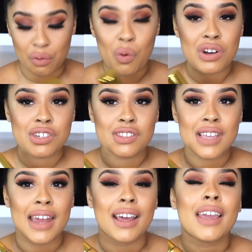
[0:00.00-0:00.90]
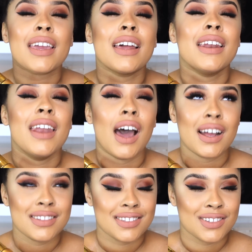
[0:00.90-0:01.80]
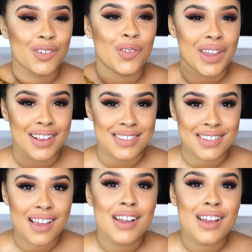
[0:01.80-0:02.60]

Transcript: gorgeous and i cannot wait